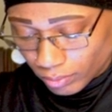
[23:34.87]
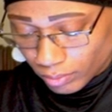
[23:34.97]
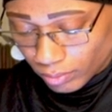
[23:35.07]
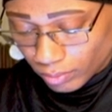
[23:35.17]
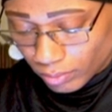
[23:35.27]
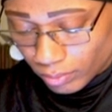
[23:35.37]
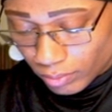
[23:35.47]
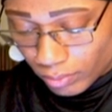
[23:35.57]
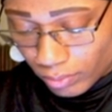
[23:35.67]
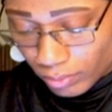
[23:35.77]

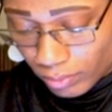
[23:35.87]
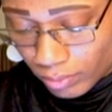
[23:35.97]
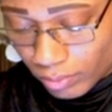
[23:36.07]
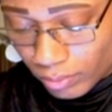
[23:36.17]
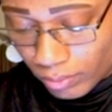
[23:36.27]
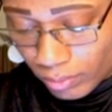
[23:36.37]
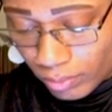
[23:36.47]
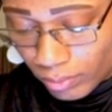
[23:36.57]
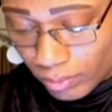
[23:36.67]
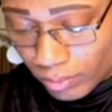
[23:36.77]

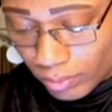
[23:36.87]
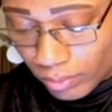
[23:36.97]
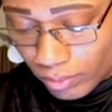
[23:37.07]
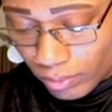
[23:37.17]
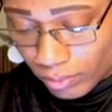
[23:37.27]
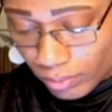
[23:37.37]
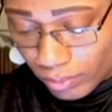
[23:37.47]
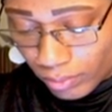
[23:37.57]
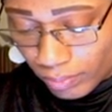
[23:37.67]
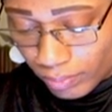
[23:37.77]

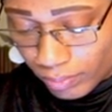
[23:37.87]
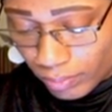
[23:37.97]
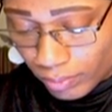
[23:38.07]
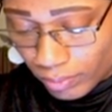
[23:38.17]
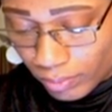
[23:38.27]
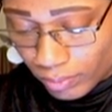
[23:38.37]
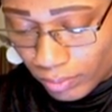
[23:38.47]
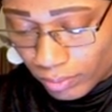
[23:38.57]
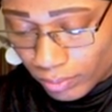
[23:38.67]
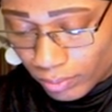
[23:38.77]

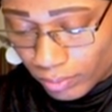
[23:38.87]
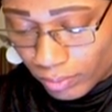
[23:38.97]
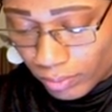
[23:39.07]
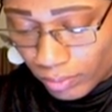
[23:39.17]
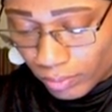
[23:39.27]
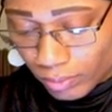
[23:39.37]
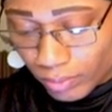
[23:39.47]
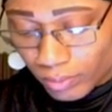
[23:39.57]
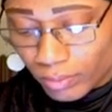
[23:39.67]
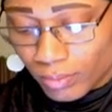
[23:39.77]

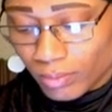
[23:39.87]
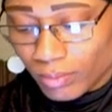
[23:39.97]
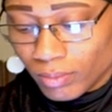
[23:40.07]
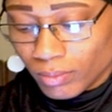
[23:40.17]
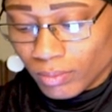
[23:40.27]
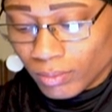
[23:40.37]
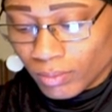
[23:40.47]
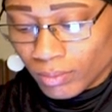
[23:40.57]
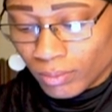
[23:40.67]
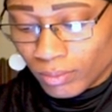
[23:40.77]

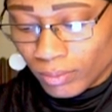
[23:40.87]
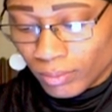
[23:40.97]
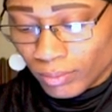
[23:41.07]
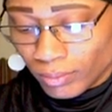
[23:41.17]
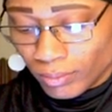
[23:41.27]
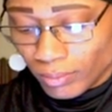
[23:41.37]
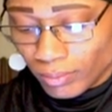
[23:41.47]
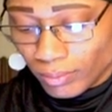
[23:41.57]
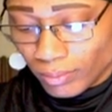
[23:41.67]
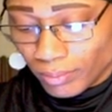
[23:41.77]

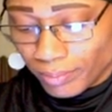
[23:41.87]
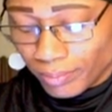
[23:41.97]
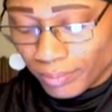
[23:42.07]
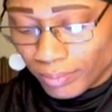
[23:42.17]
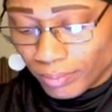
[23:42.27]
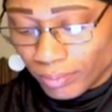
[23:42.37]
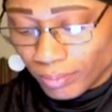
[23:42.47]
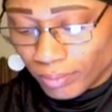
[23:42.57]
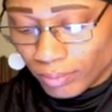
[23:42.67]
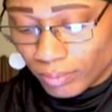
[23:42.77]
The person shown says nothing.